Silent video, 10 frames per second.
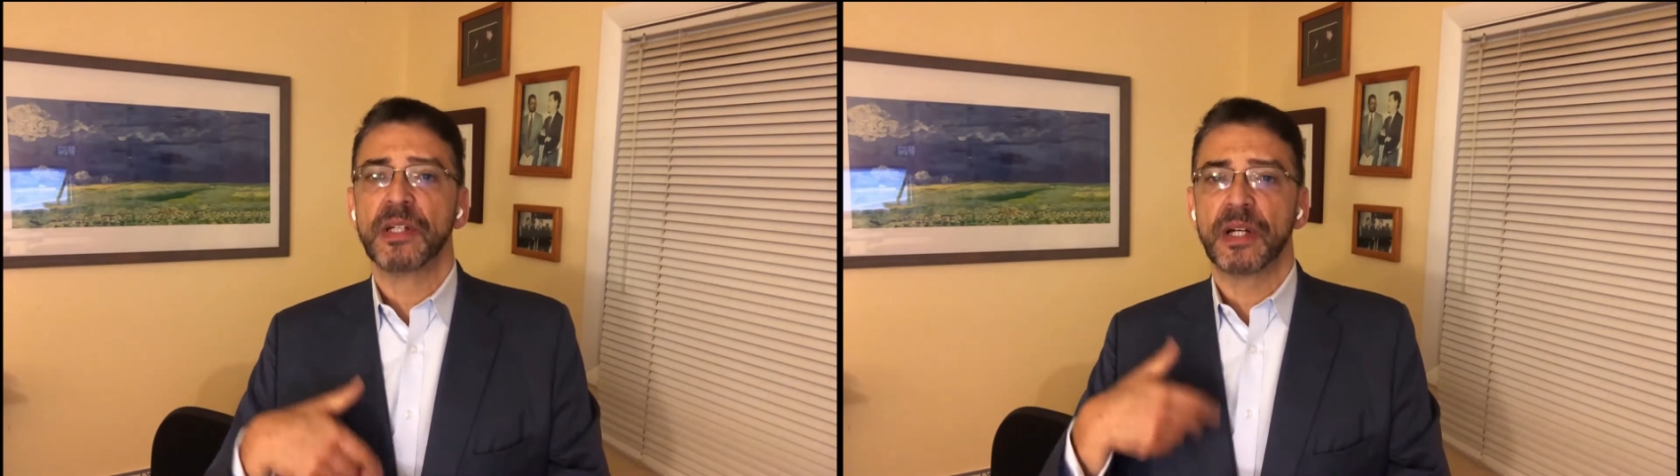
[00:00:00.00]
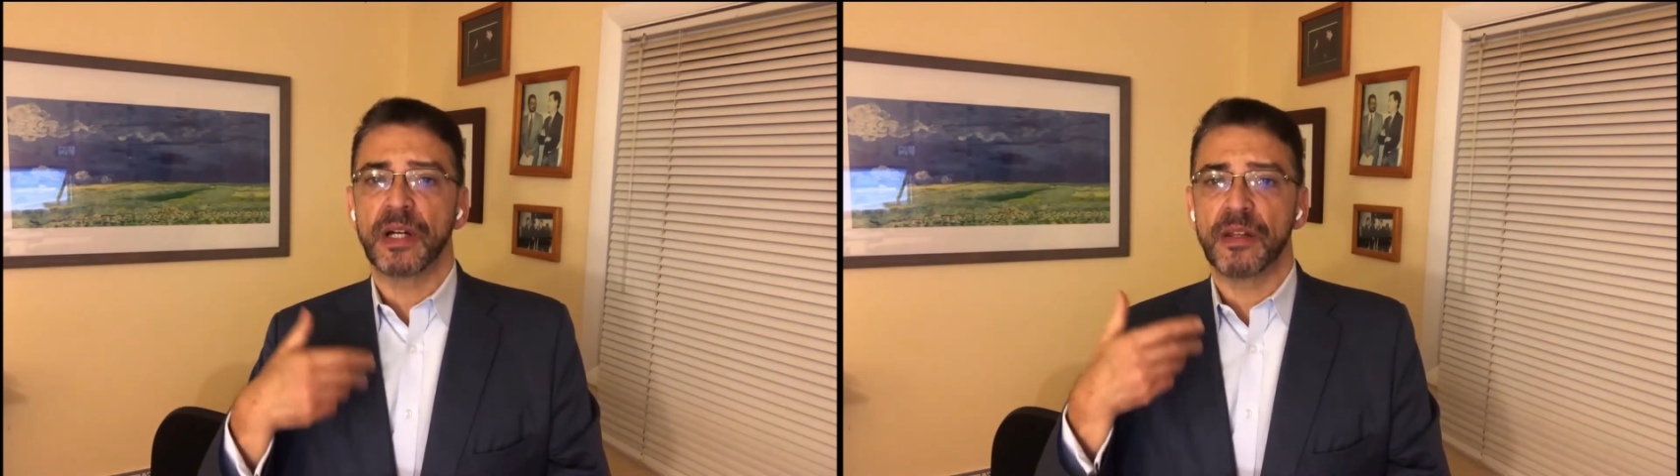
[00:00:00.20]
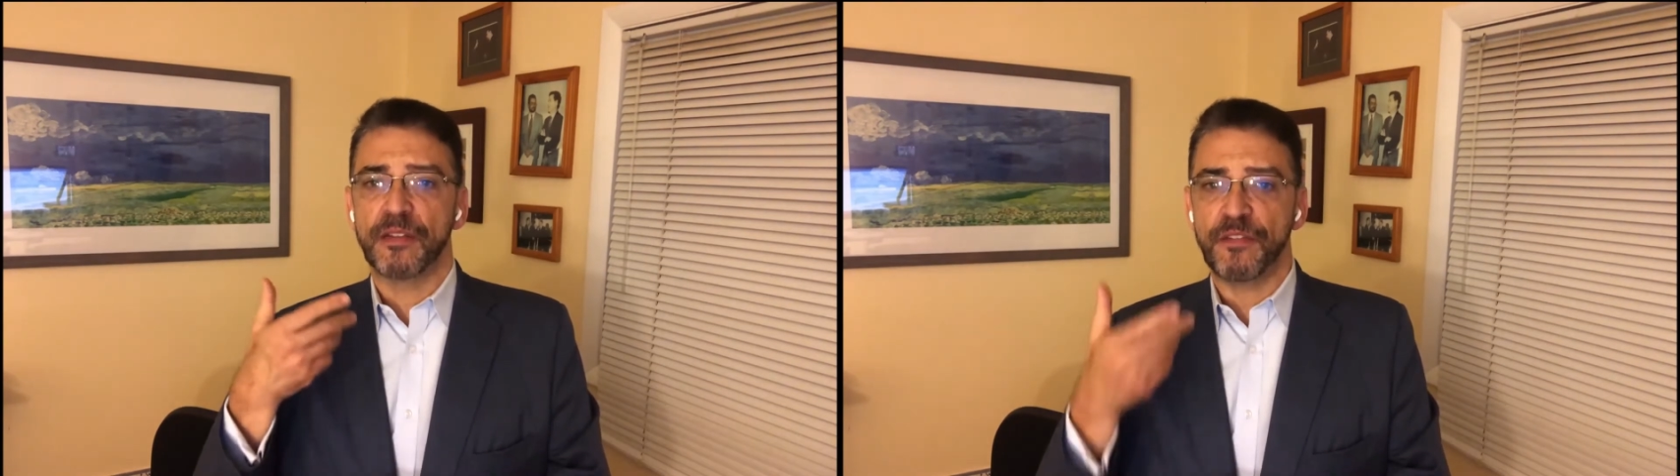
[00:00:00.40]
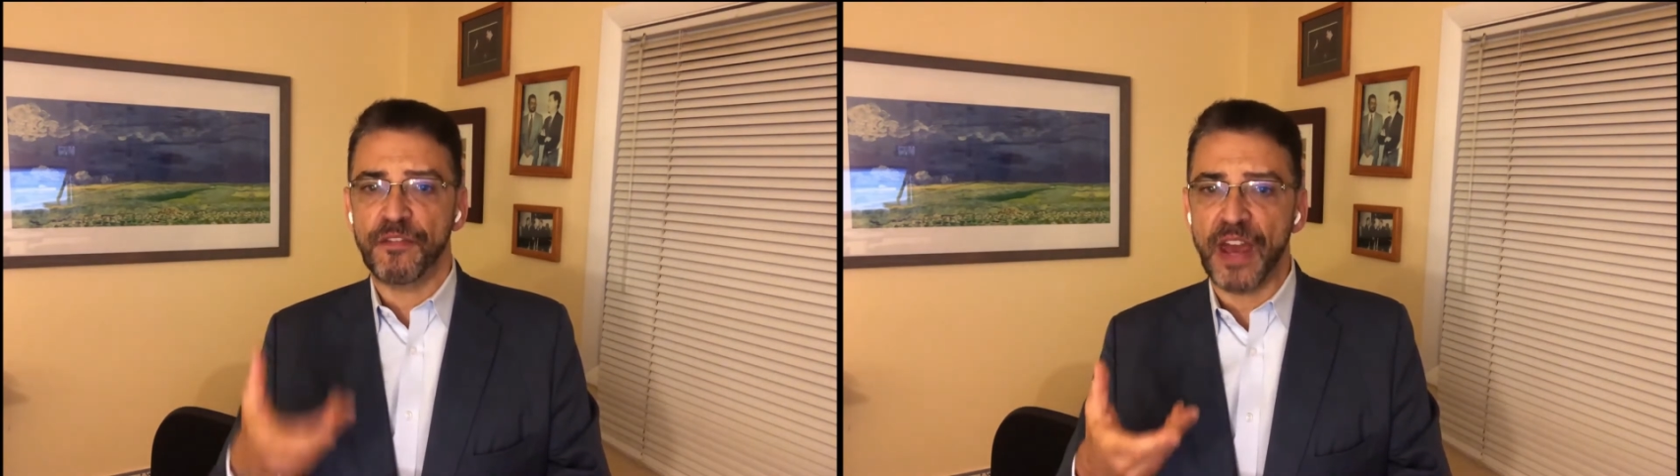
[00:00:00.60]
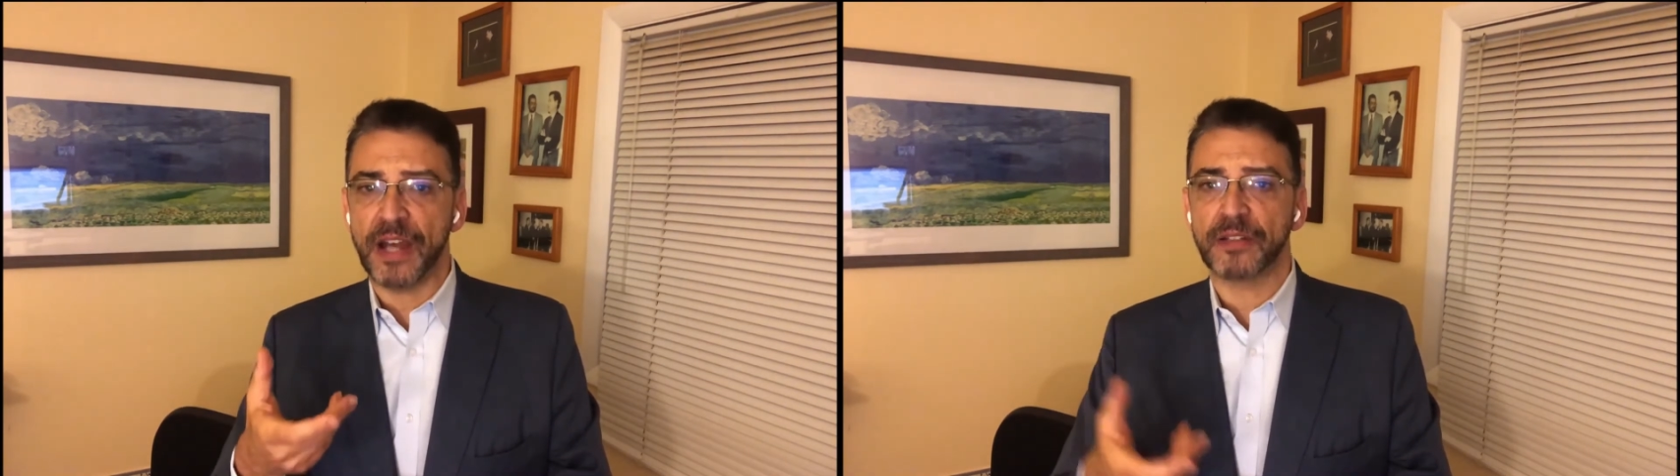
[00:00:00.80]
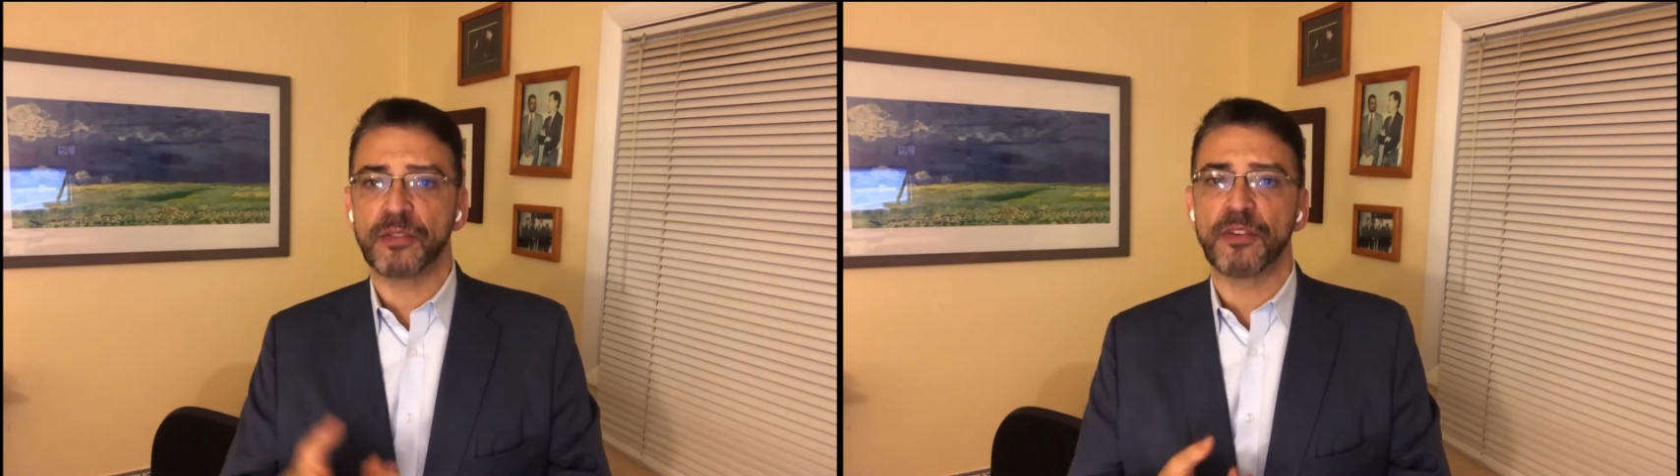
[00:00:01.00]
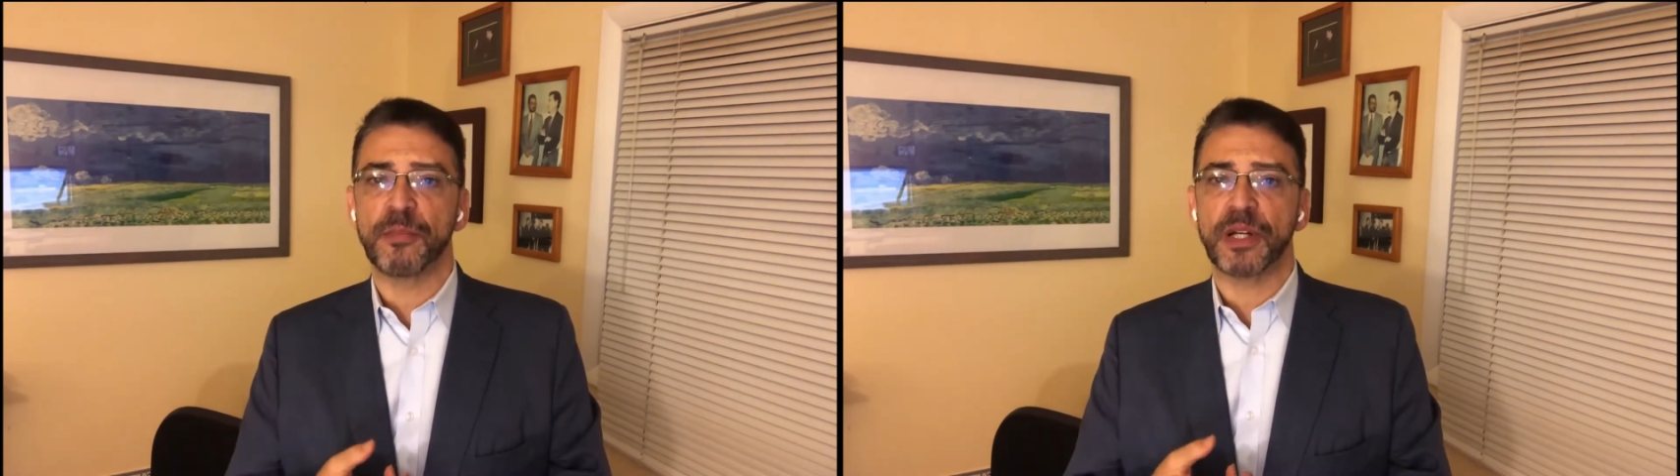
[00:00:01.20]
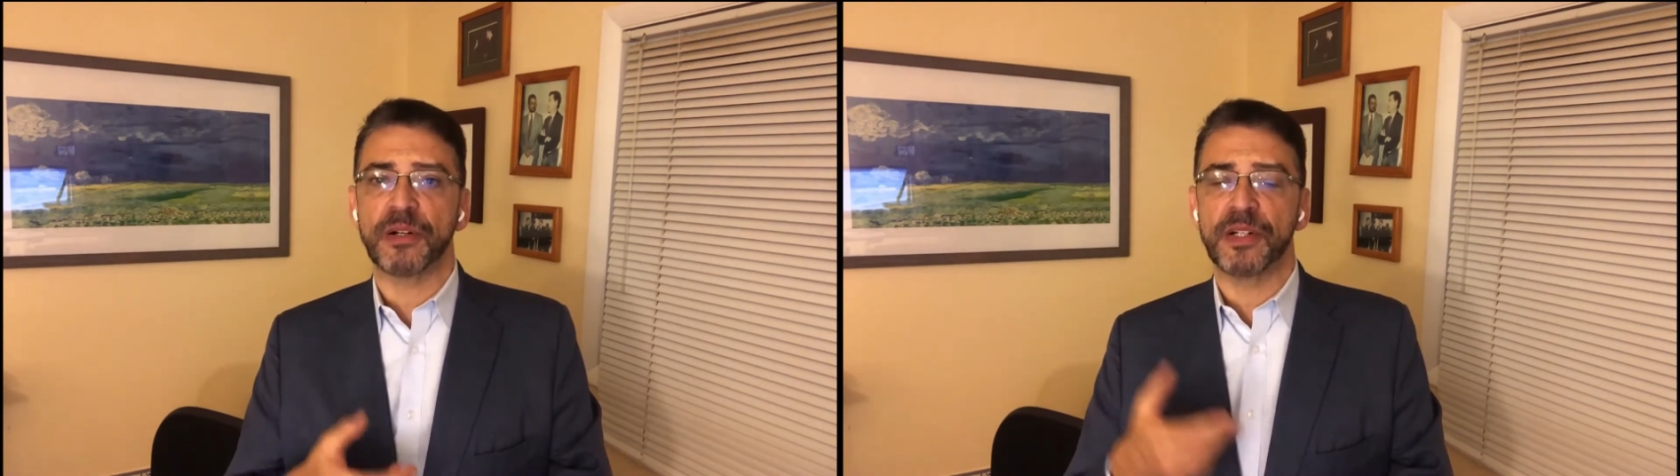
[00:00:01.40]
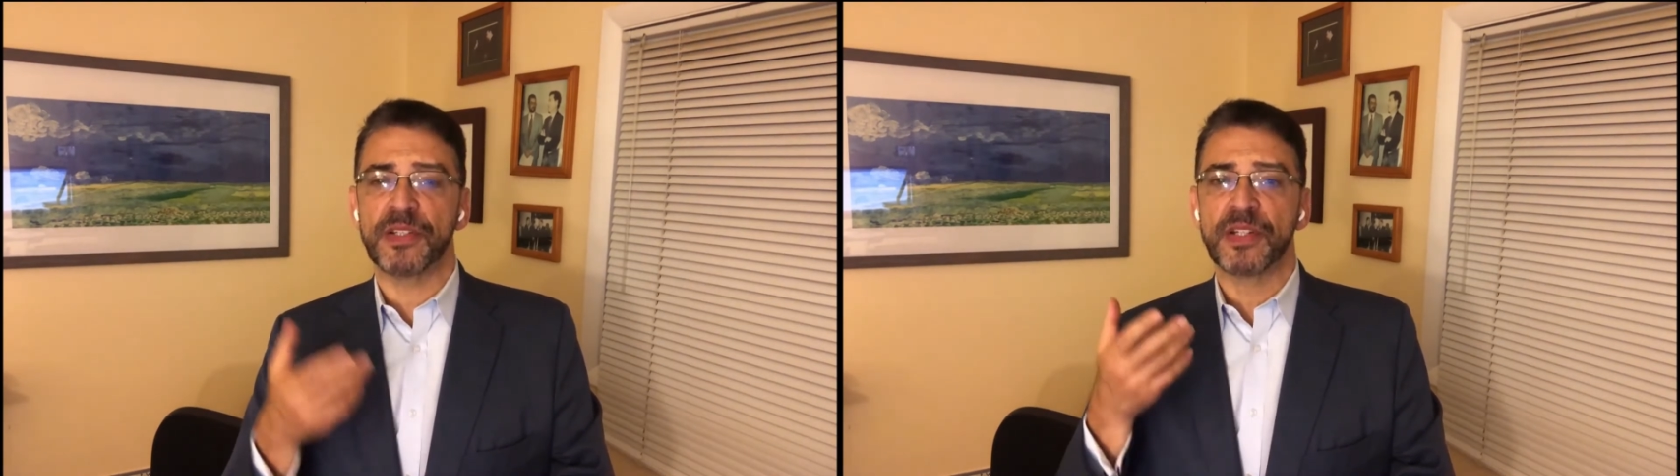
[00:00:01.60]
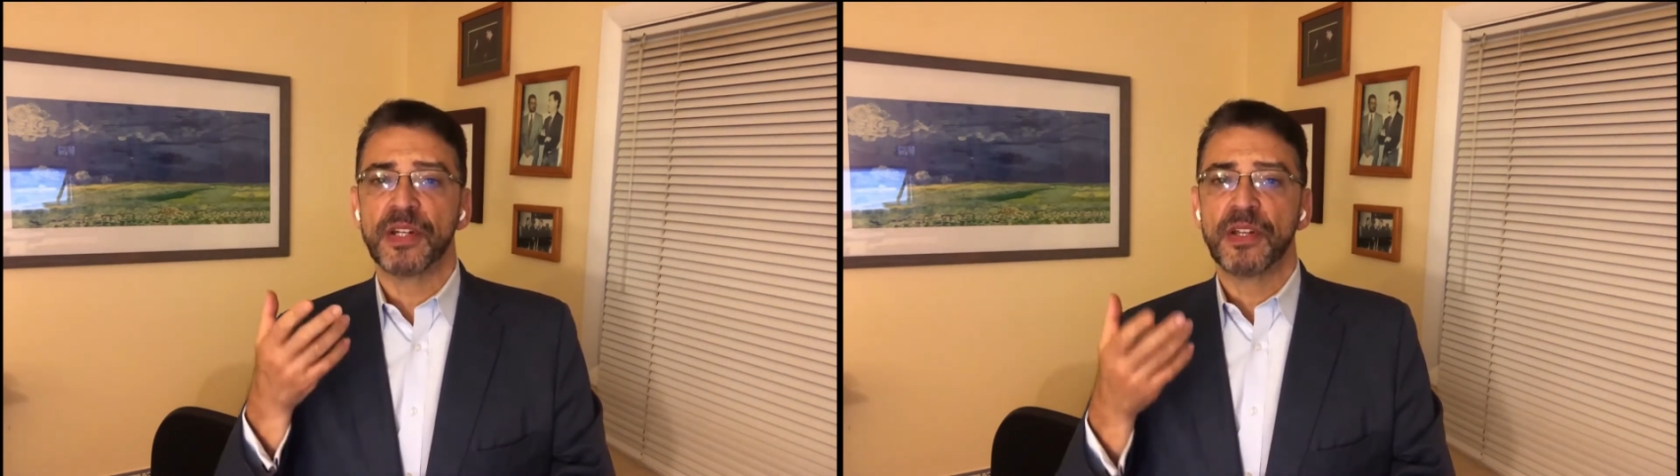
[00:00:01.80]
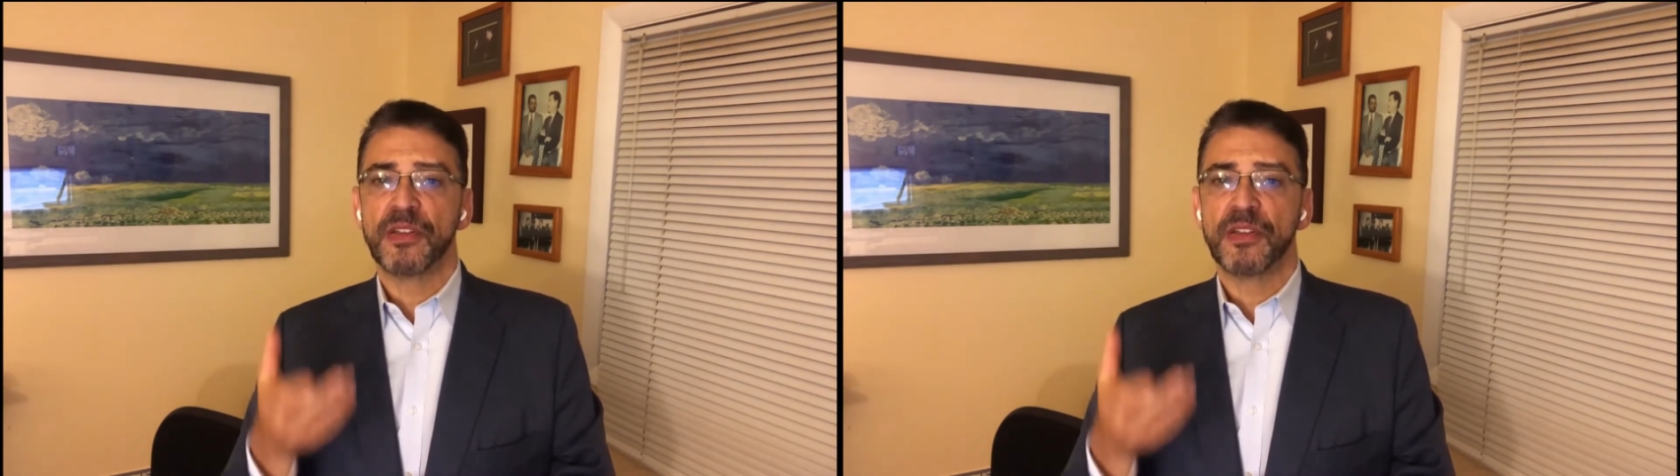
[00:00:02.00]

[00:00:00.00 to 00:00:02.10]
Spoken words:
The fact of the matter is